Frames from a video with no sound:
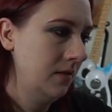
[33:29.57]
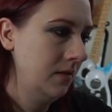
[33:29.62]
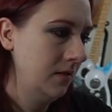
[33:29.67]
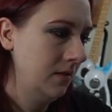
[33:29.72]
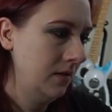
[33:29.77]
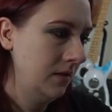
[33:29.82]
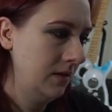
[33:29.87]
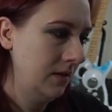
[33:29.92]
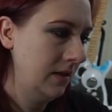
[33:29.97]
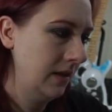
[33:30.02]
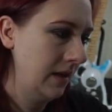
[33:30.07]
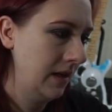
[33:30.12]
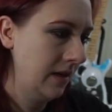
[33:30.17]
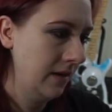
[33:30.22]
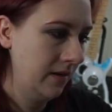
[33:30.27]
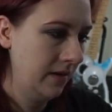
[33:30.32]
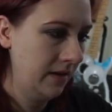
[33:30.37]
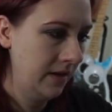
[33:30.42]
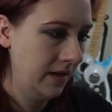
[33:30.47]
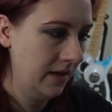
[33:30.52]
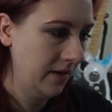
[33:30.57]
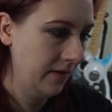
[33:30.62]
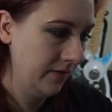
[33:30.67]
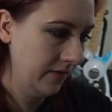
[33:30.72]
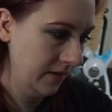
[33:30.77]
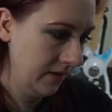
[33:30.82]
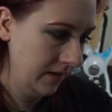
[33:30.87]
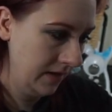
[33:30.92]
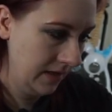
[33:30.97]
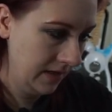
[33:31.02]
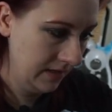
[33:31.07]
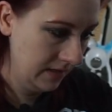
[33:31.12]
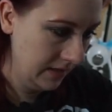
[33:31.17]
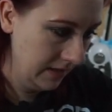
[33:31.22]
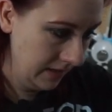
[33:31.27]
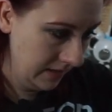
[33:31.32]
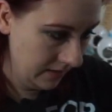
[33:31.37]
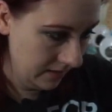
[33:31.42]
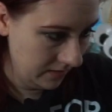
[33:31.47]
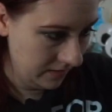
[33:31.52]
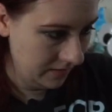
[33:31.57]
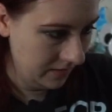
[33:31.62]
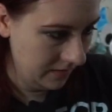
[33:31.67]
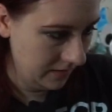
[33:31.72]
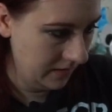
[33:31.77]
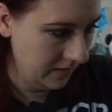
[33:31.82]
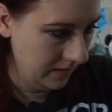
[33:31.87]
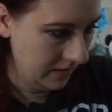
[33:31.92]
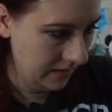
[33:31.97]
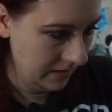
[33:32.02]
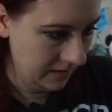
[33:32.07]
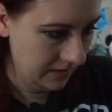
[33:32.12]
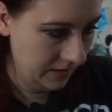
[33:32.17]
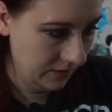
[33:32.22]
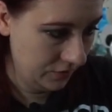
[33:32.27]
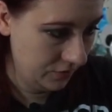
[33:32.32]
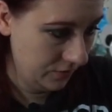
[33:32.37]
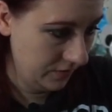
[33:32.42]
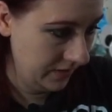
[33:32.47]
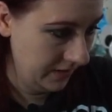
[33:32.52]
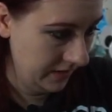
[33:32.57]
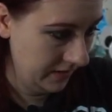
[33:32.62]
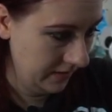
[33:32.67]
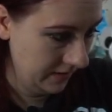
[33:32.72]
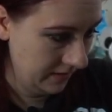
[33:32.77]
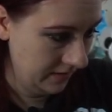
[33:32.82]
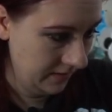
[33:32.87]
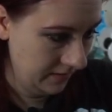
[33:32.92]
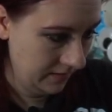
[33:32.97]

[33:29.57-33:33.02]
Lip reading: Just to have an ending tree there.